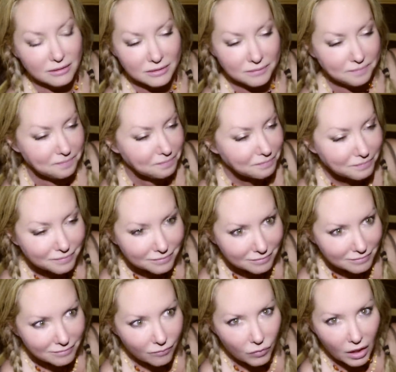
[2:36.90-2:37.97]

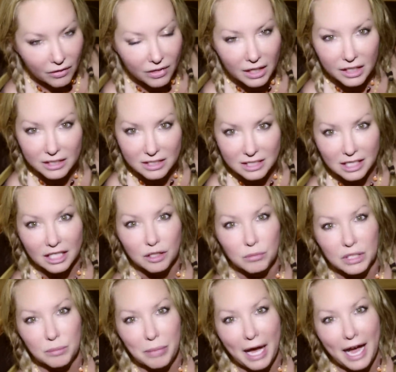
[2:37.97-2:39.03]
that it's taking
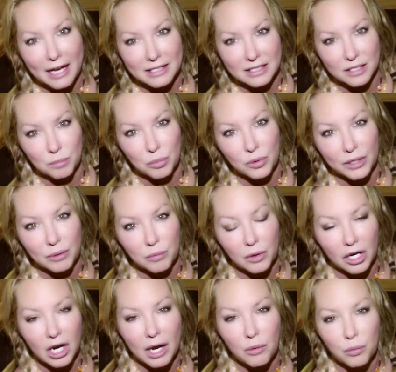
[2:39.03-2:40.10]
me past the point
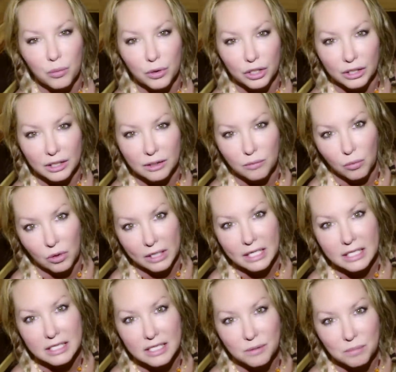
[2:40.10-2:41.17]
where I really
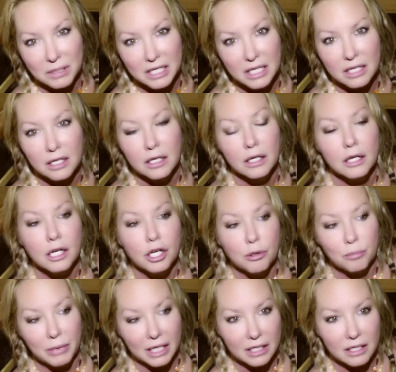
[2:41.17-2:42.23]
wanted to be
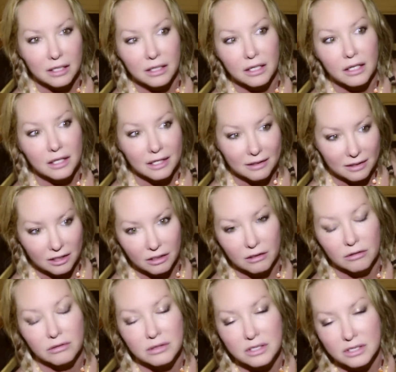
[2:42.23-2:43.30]
making, you
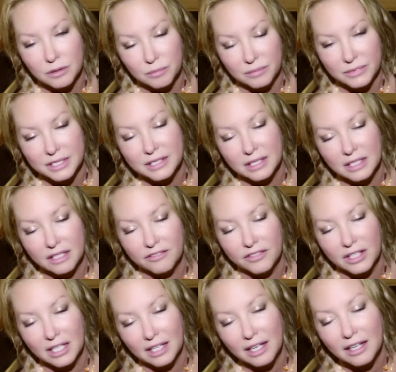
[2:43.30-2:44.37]
know, some
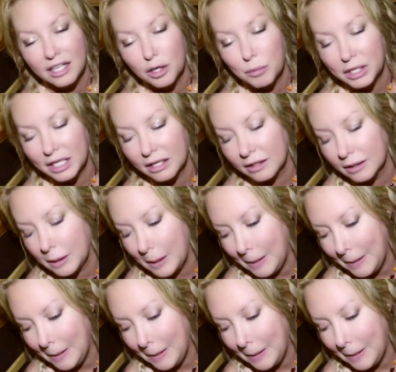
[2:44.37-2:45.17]
significant income again.